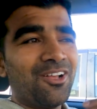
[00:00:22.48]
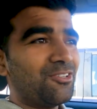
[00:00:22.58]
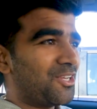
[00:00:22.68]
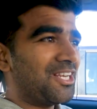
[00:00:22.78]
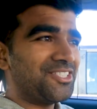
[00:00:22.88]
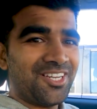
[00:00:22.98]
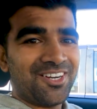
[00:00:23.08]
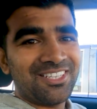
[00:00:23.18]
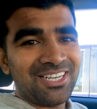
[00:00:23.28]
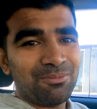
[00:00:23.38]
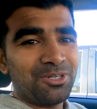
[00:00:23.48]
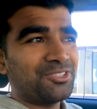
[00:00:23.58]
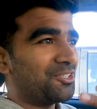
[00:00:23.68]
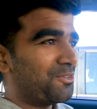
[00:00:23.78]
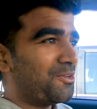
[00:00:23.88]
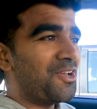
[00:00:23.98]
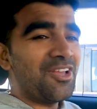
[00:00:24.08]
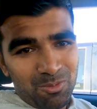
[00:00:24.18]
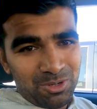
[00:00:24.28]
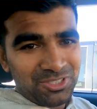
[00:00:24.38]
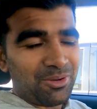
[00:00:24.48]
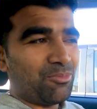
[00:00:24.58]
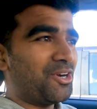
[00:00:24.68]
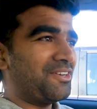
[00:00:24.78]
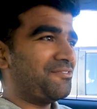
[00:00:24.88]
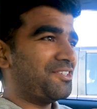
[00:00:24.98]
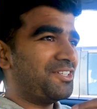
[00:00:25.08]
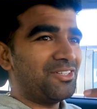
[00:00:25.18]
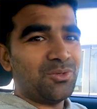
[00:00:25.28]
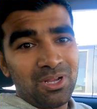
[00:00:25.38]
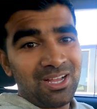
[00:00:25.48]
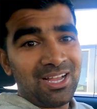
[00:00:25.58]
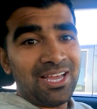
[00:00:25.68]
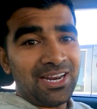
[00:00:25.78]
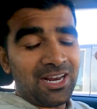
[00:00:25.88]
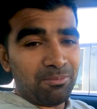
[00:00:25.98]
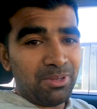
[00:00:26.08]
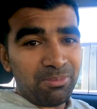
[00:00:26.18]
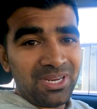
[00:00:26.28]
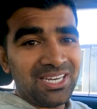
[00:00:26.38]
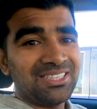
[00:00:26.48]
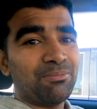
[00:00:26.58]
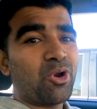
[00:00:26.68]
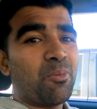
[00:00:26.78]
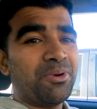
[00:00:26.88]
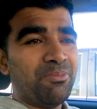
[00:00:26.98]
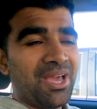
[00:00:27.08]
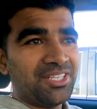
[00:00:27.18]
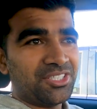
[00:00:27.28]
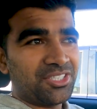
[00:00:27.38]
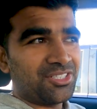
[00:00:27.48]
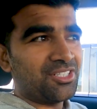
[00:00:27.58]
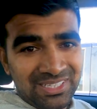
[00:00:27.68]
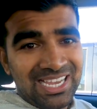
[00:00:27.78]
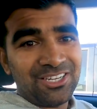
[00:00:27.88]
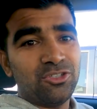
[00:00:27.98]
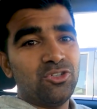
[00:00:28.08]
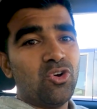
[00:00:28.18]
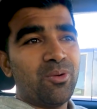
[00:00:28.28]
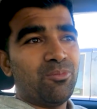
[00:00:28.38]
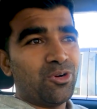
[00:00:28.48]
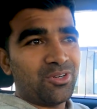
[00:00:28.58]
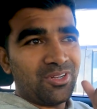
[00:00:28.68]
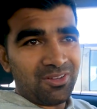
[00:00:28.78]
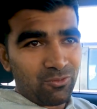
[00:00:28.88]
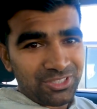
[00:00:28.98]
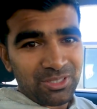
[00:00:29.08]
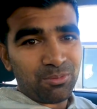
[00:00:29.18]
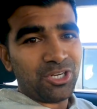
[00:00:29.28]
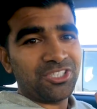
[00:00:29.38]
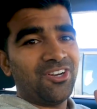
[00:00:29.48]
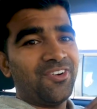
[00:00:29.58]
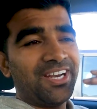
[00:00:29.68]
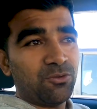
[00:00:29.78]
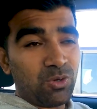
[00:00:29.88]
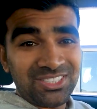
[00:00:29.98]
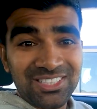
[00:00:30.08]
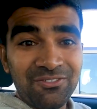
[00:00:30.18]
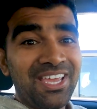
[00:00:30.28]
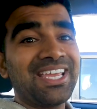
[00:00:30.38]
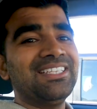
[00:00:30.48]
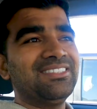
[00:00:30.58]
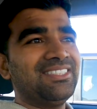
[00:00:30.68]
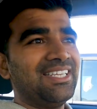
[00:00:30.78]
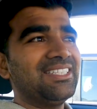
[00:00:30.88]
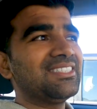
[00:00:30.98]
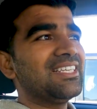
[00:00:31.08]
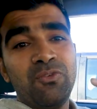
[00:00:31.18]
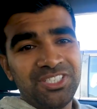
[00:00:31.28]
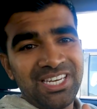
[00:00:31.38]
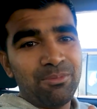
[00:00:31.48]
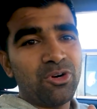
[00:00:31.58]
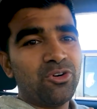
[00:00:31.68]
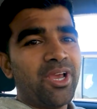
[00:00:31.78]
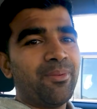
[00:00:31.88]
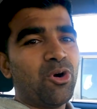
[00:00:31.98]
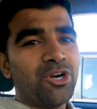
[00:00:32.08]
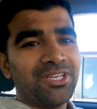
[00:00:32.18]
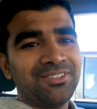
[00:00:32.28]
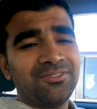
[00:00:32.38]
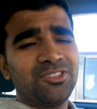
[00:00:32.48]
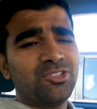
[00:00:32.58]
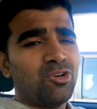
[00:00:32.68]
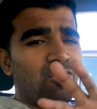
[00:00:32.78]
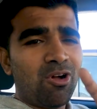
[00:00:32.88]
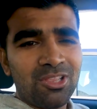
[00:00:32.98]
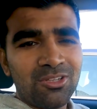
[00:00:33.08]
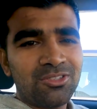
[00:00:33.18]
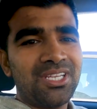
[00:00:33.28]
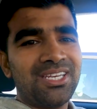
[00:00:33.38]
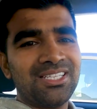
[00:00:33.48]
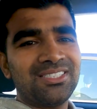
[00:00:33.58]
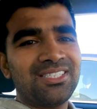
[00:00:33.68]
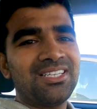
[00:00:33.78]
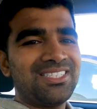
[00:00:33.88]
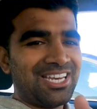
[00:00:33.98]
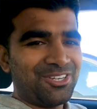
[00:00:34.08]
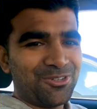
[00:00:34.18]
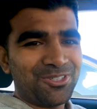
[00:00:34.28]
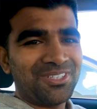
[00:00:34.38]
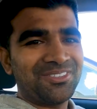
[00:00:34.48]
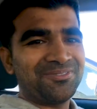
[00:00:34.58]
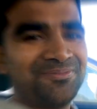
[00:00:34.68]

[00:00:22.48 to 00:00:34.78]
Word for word: and also i'll share the numbers you know how much i bought it for uh, and i'll be meeting the property managers and get to know about what's the potential rent what's the vacancies which neighborhood i bought in so all those details stay tuned